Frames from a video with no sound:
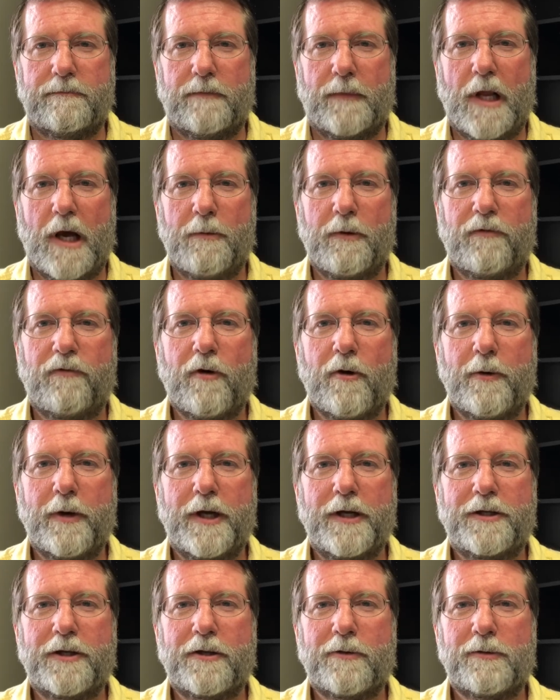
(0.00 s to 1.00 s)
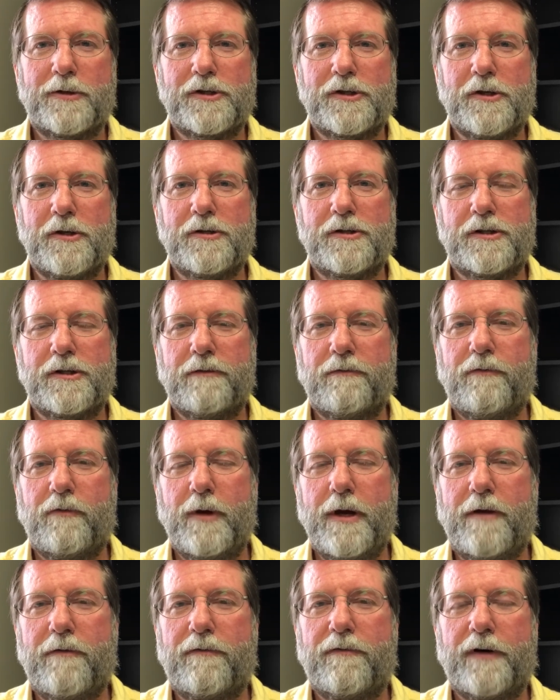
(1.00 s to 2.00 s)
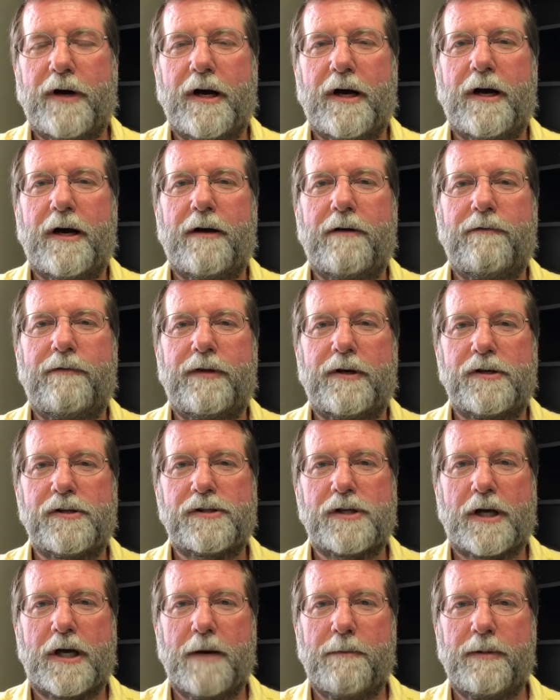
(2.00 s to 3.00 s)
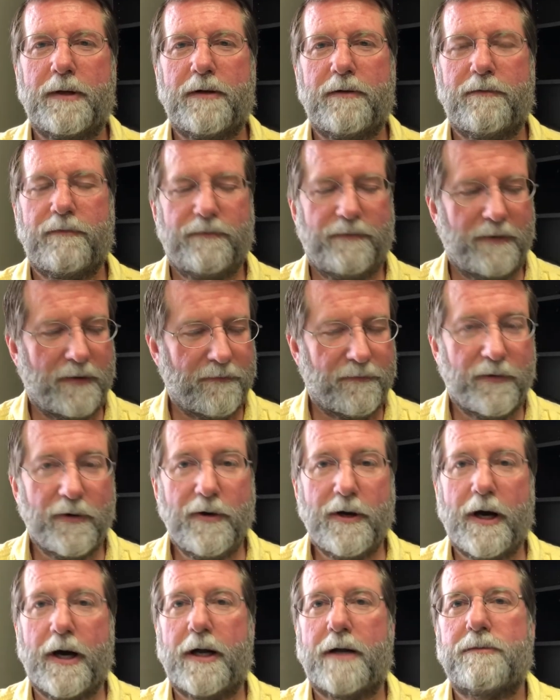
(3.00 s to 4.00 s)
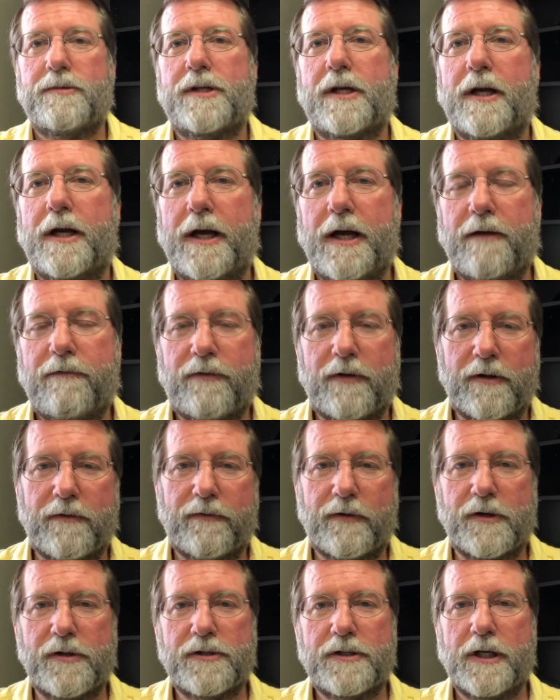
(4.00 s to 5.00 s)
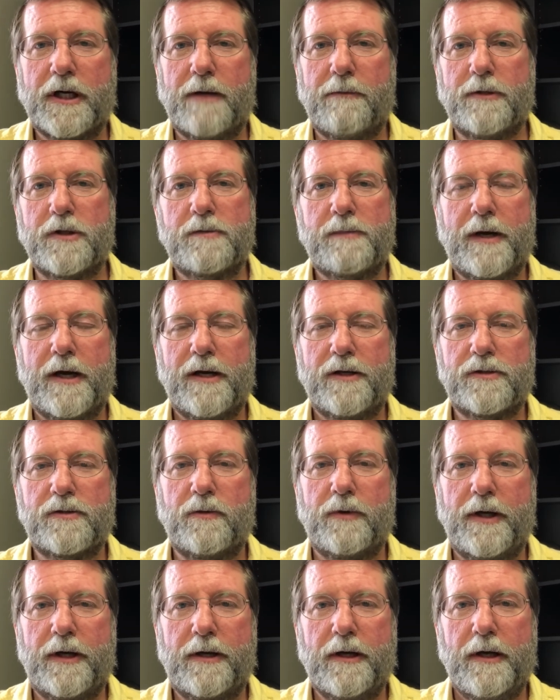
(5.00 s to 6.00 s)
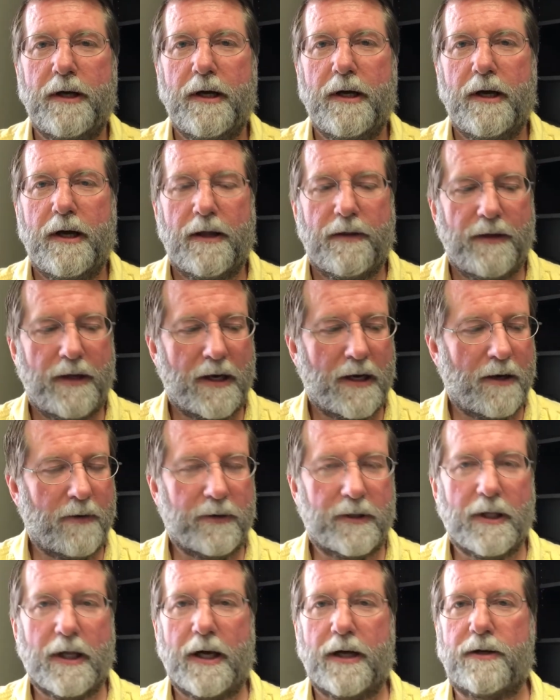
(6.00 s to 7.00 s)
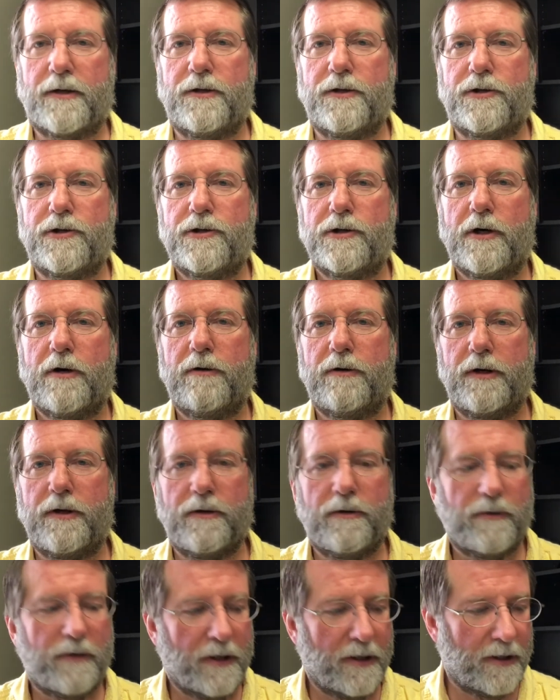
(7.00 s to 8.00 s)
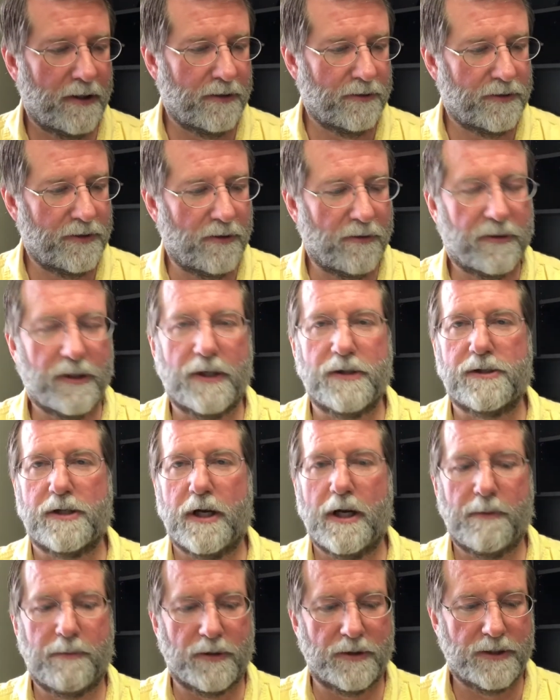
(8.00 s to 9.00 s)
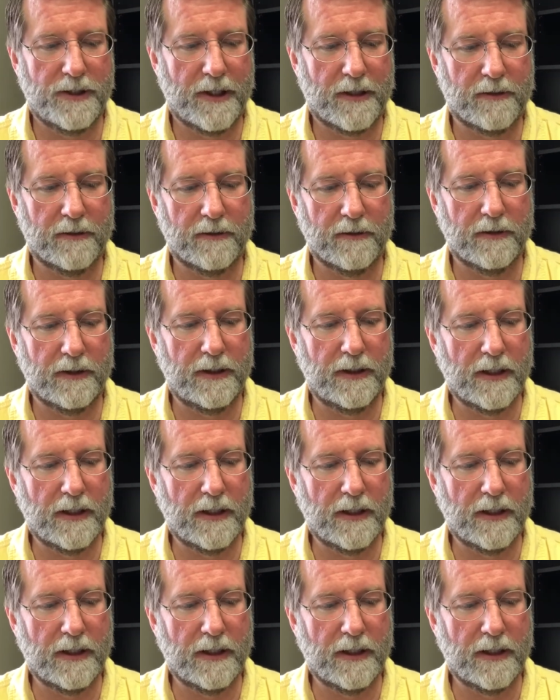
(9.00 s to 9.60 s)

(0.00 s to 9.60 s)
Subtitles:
Now, before we get to the results of week 5, there's a couple of food items that I had for the first time this past week that I would like to show you, and 2 things that I particularly